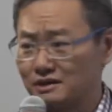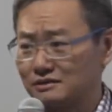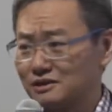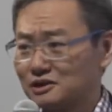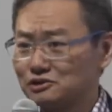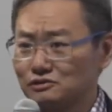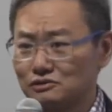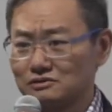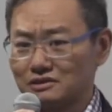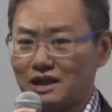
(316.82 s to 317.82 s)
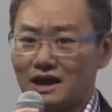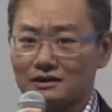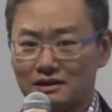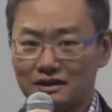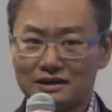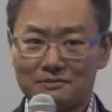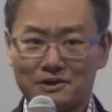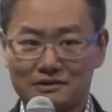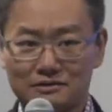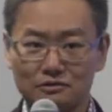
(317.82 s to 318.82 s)
say, you look like
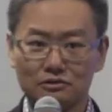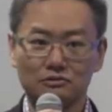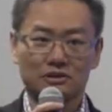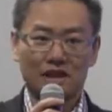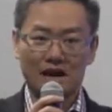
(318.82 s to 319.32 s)
AWS, you look